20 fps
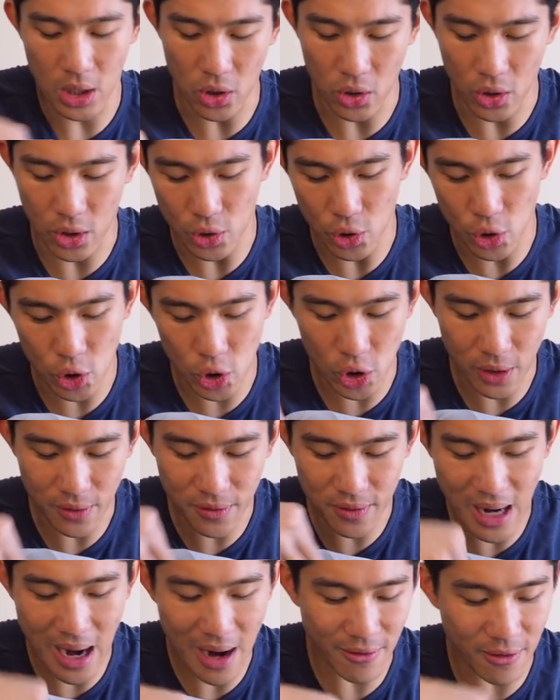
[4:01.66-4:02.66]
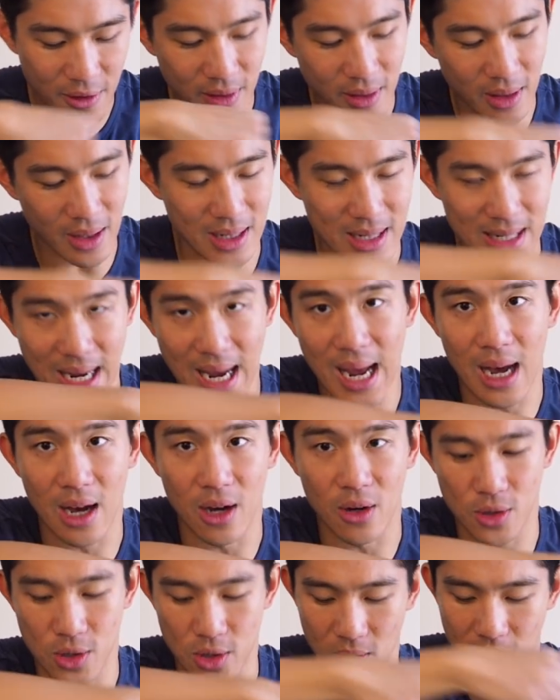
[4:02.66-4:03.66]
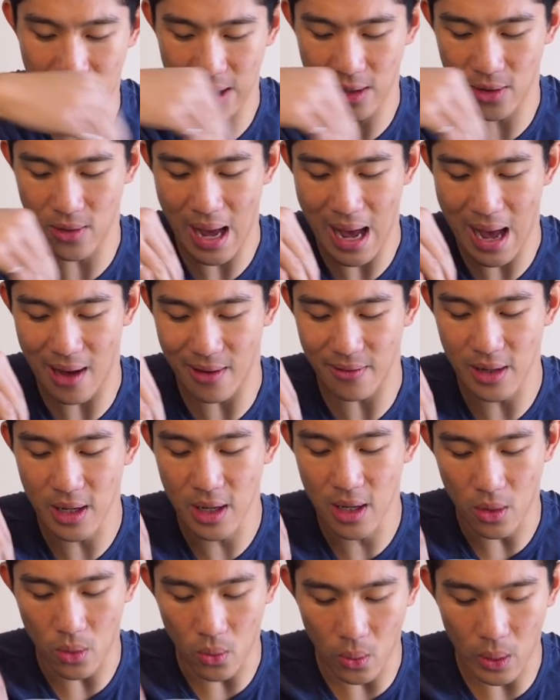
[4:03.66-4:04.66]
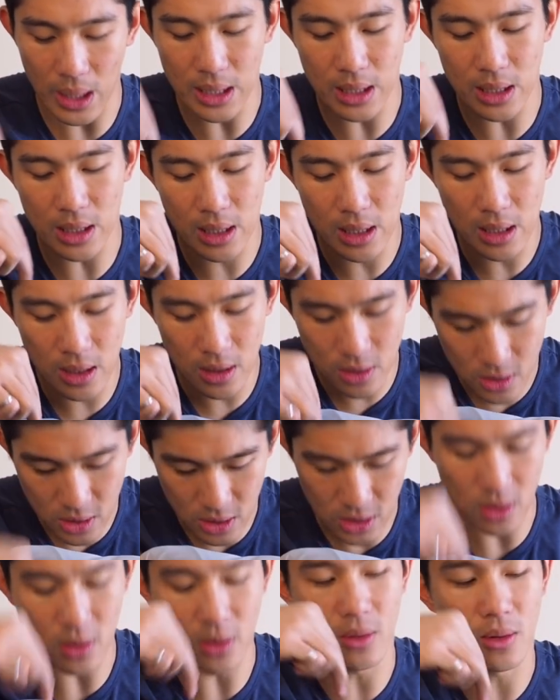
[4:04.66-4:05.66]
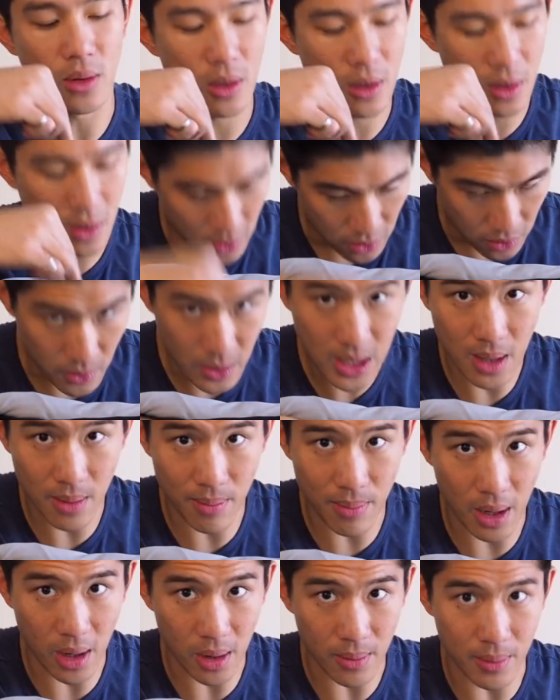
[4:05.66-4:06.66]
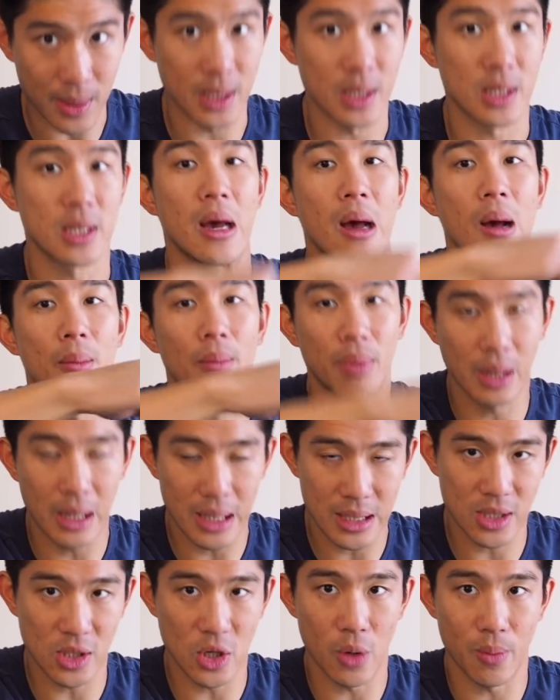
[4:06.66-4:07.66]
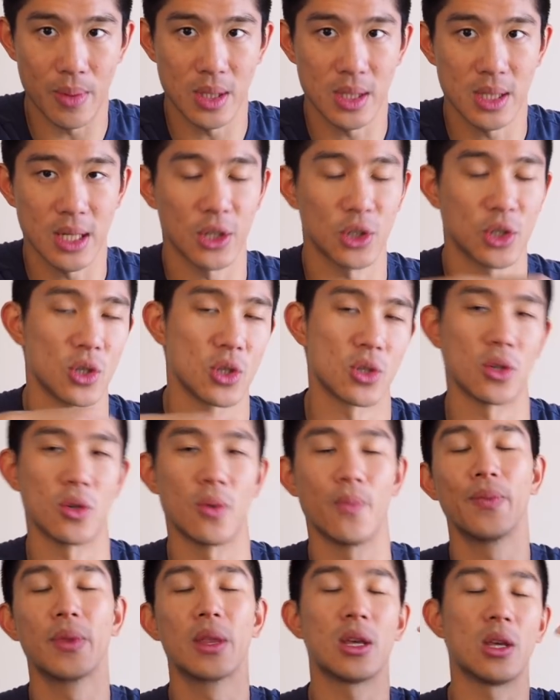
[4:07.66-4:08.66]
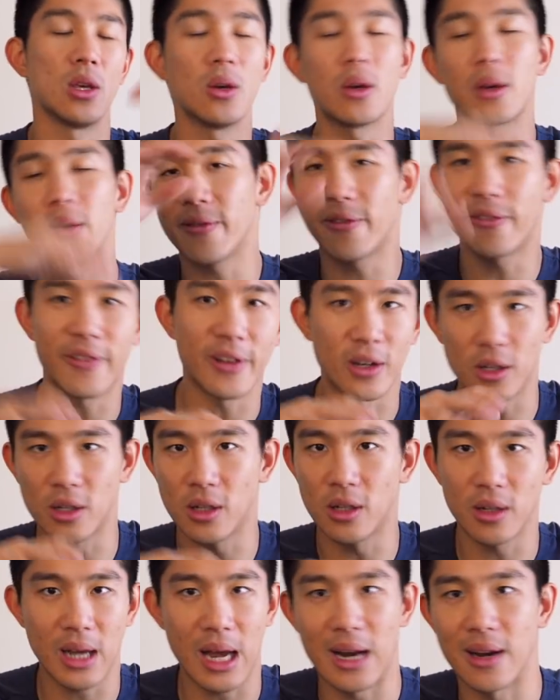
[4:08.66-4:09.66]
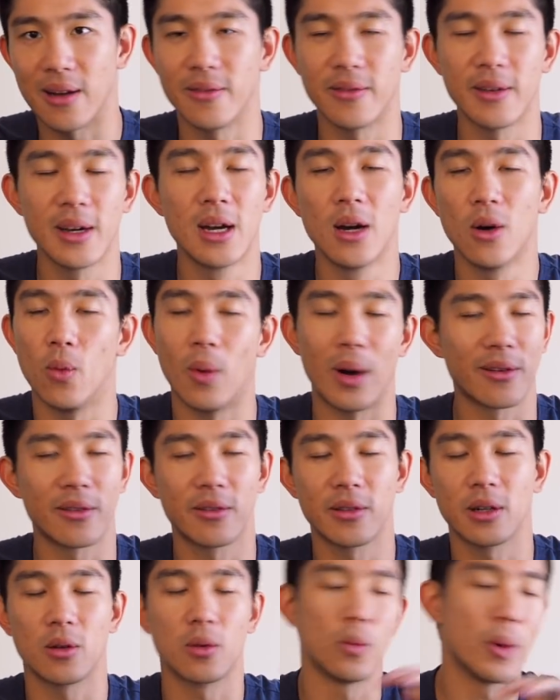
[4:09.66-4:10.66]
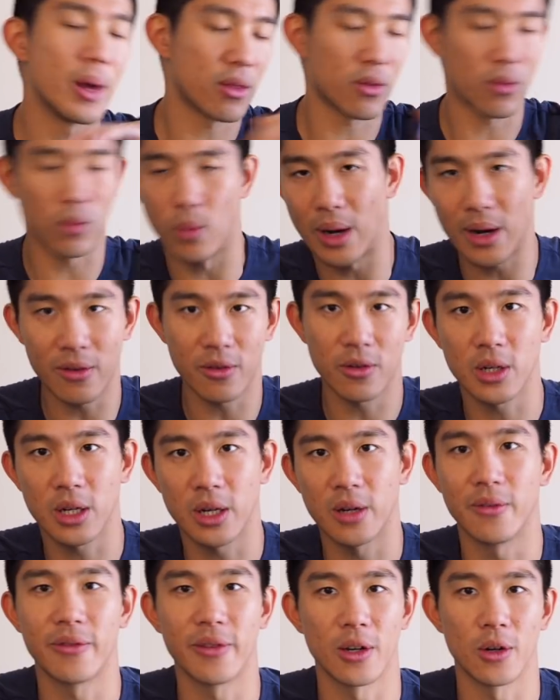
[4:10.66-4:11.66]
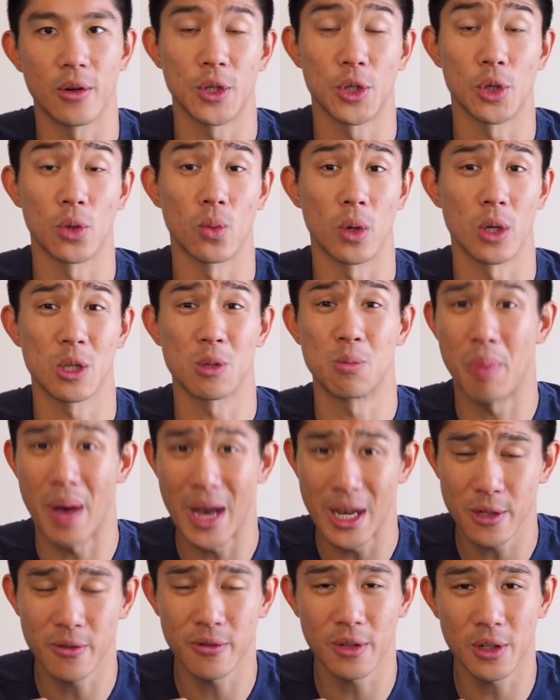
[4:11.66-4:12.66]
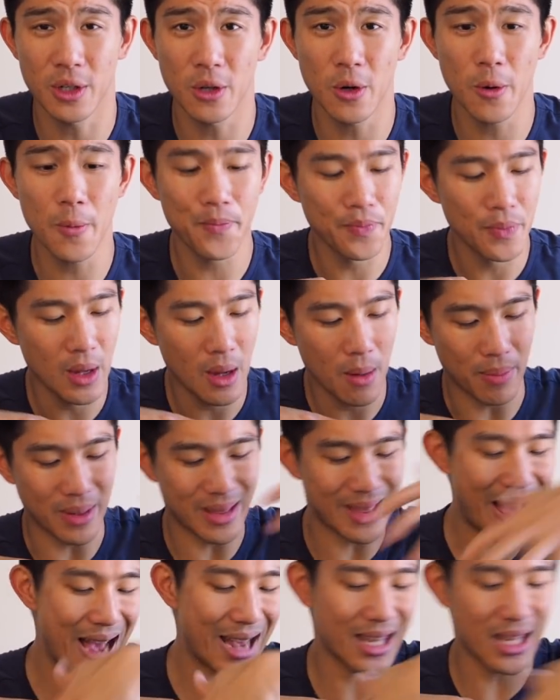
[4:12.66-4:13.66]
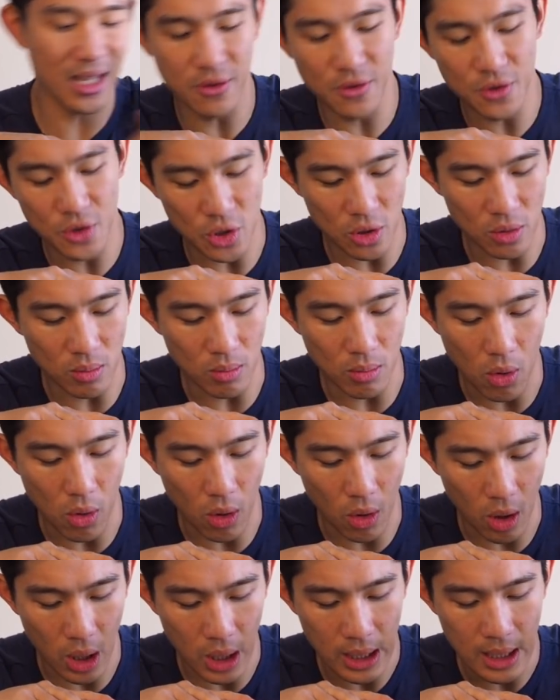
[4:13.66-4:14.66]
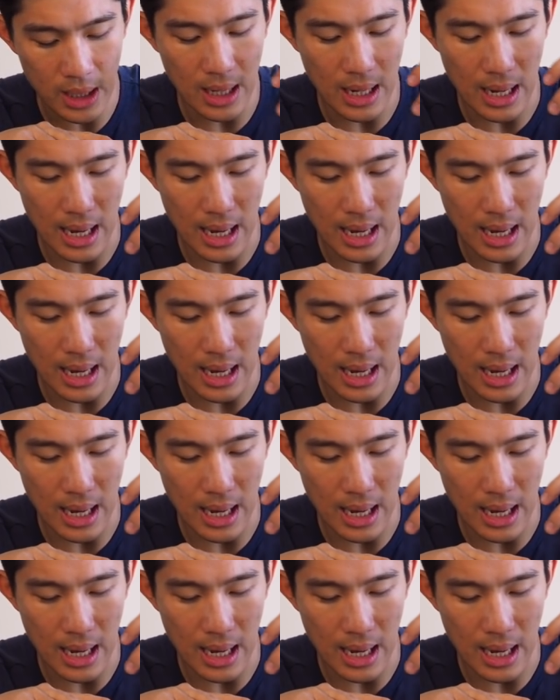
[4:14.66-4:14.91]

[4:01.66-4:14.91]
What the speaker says: you can shift everything down so that you have 1, 2, 3 compartments plus the open section. So you can fiddle kind of whatever configuration works best for you, but that gives you more